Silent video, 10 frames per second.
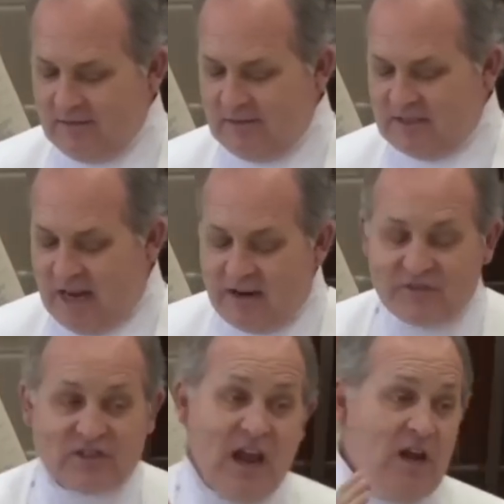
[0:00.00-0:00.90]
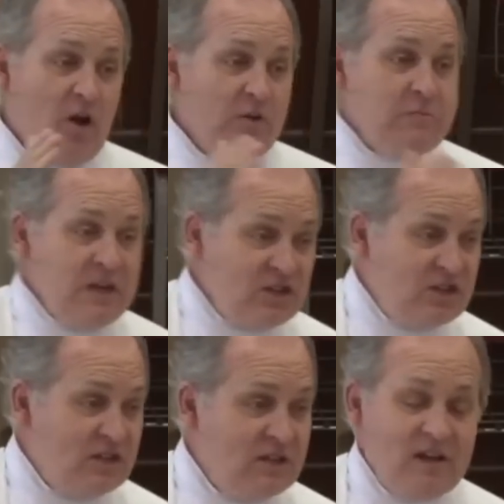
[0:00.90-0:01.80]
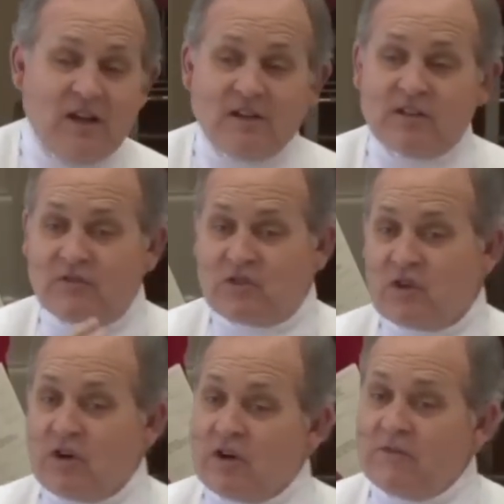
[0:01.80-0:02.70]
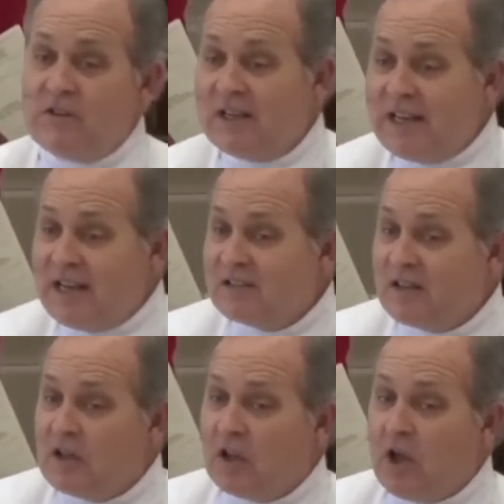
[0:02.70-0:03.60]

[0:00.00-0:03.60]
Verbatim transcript: Instead of staying on mission to serve the least and the